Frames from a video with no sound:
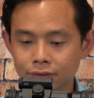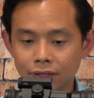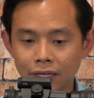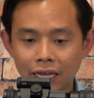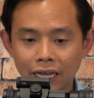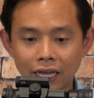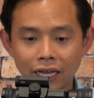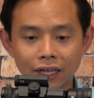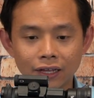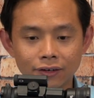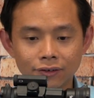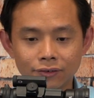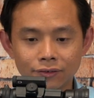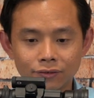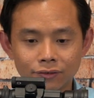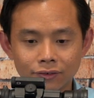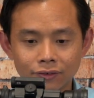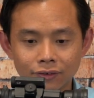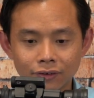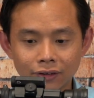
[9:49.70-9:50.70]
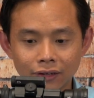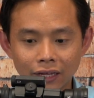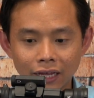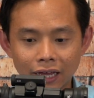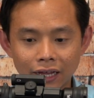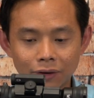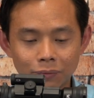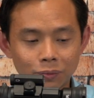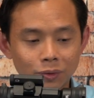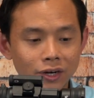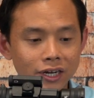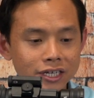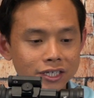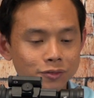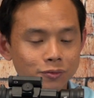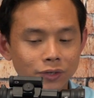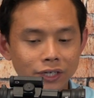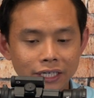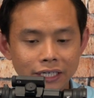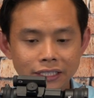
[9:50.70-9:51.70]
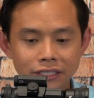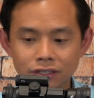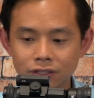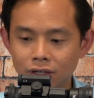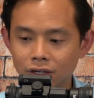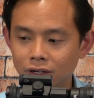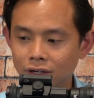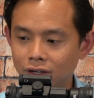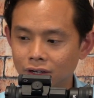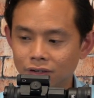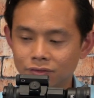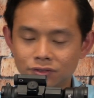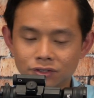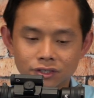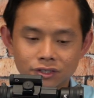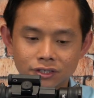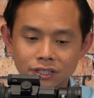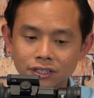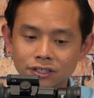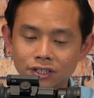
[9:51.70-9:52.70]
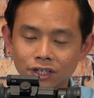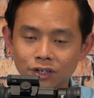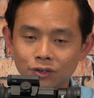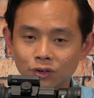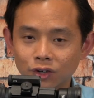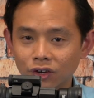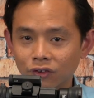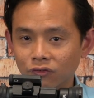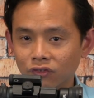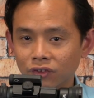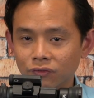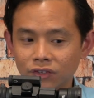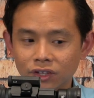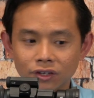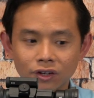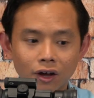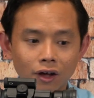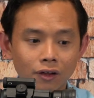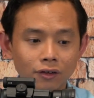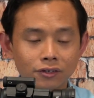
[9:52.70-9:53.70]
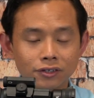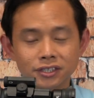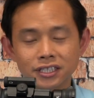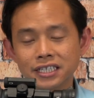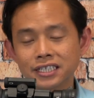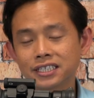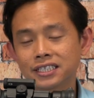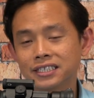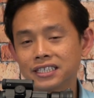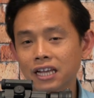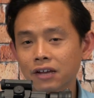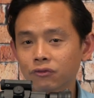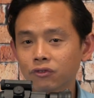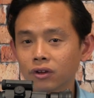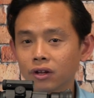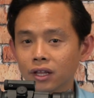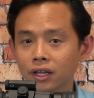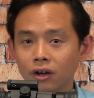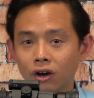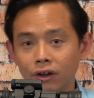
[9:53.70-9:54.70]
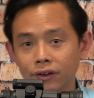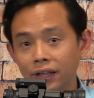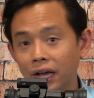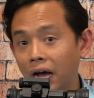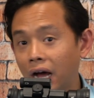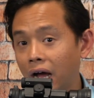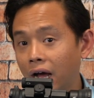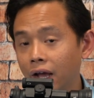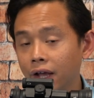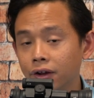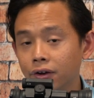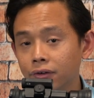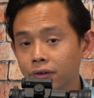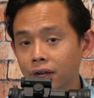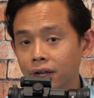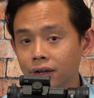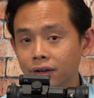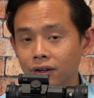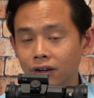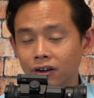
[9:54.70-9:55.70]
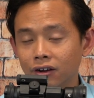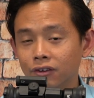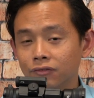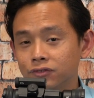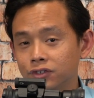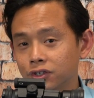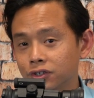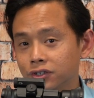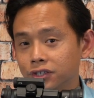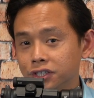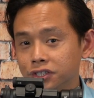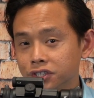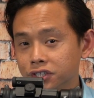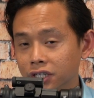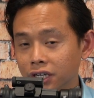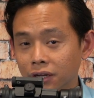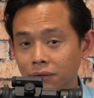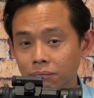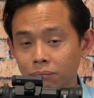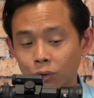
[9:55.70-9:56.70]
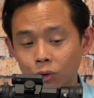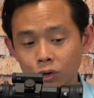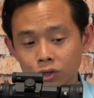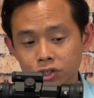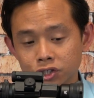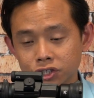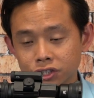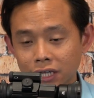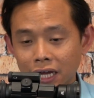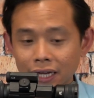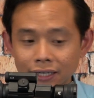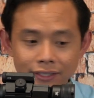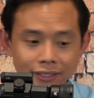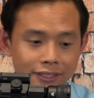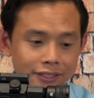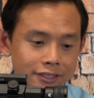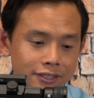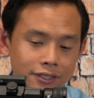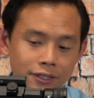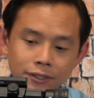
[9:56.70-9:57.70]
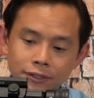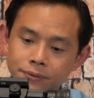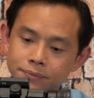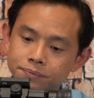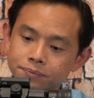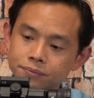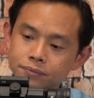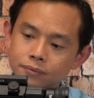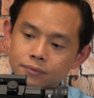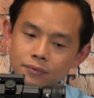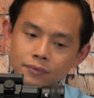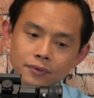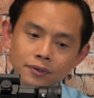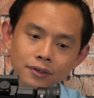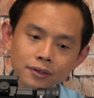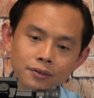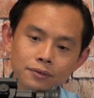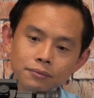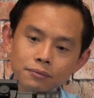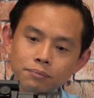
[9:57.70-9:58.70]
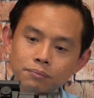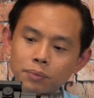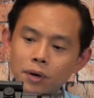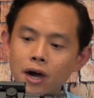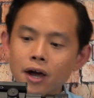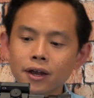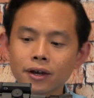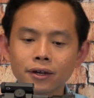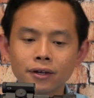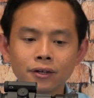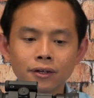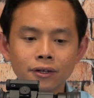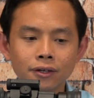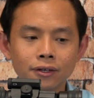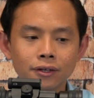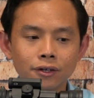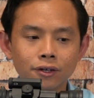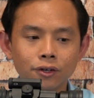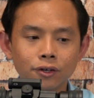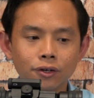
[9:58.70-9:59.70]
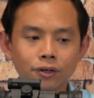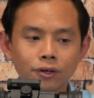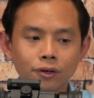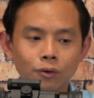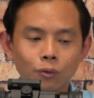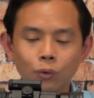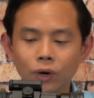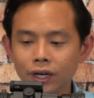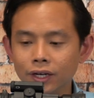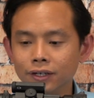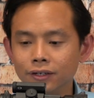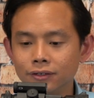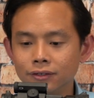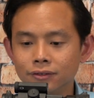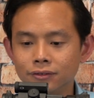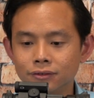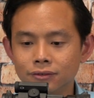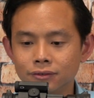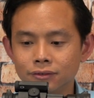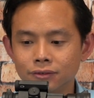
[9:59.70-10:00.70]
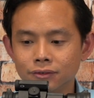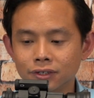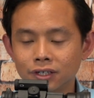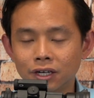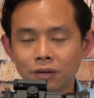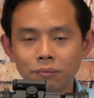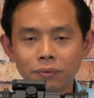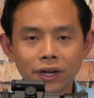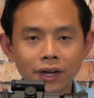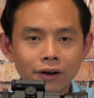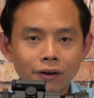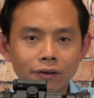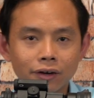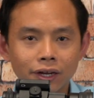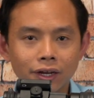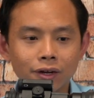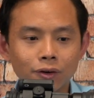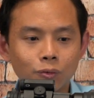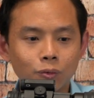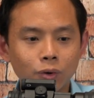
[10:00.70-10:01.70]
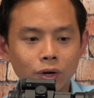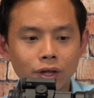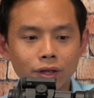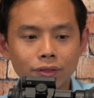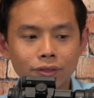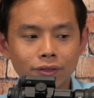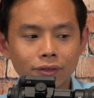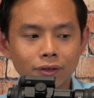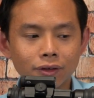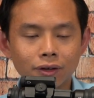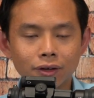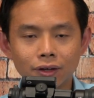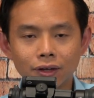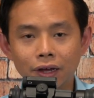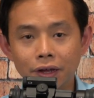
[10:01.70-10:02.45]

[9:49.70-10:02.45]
And at a price range of $650. It's definitely on the higher end of Turkish import shotguns, but when comparing with